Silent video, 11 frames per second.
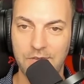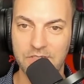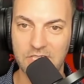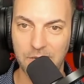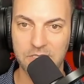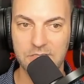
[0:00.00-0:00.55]
every
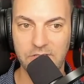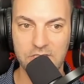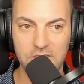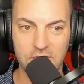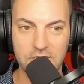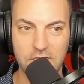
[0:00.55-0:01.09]
time, because
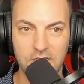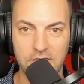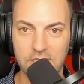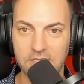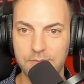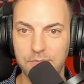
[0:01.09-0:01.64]
eventually it'll, it'll
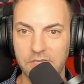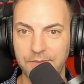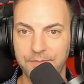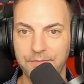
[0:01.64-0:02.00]
kill us, but.